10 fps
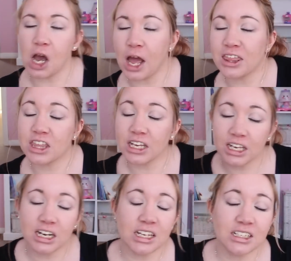I
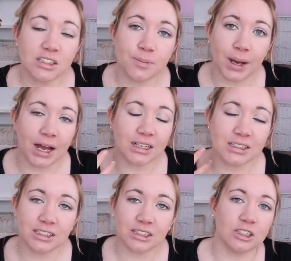think it is,
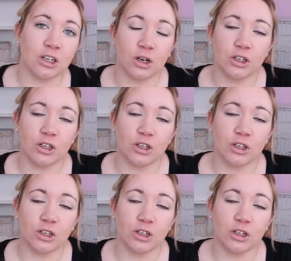but you know,